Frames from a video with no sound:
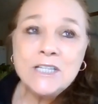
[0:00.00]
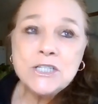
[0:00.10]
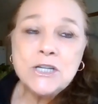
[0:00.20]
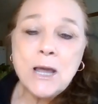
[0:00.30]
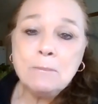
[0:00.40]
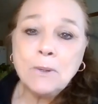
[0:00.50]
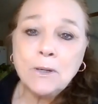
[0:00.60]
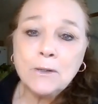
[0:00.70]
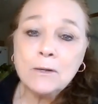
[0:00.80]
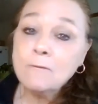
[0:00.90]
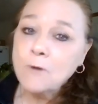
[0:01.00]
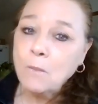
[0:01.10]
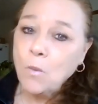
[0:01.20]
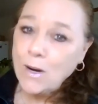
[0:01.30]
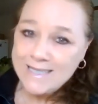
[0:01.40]
Each number
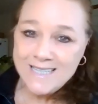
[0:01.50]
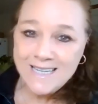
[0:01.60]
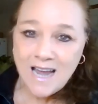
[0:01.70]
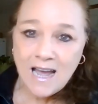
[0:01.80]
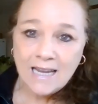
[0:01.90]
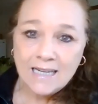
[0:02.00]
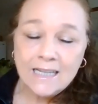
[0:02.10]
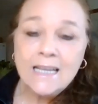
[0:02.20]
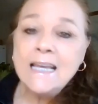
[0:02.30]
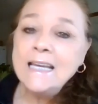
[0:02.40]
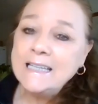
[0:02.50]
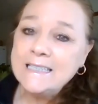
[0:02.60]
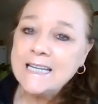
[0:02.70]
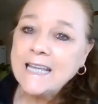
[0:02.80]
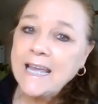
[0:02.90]
from 1 to 9
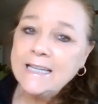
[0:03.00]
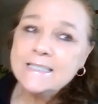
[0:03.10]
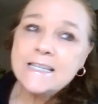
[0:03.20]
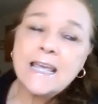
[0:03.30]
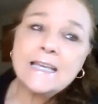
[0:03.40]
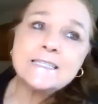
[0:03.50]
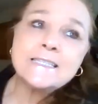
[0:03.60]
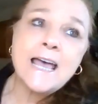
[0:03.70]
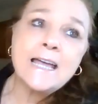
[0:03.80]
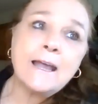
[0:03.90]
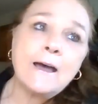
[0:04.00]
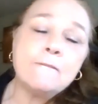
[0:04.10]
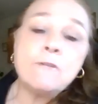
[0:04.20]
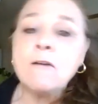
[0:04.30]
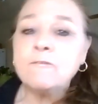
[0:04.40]
indicates a set
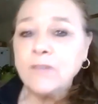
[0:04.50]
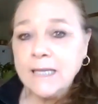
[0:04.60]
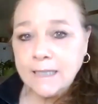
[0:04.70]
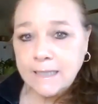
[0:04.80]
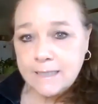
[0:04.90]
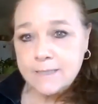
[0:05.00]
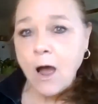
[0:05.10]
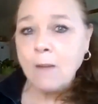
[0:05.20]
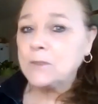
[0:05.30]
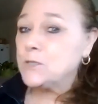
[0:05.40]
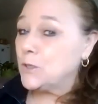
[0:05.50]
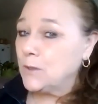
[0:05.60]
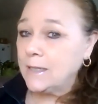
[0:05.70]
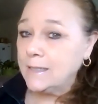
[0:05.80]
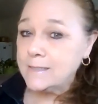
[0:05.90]
of feelings,
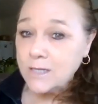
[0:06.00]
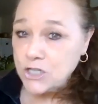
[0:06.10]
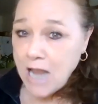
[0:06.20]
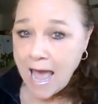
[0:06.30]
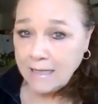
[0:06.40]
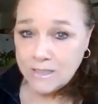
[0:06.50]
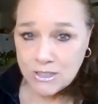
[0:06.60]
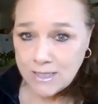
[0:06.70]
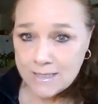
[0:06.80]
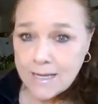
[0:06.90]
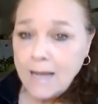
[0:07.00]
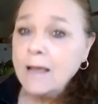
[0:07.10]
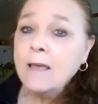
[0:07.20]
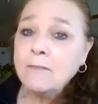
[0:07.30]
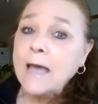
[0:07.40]
opportunities, and challenges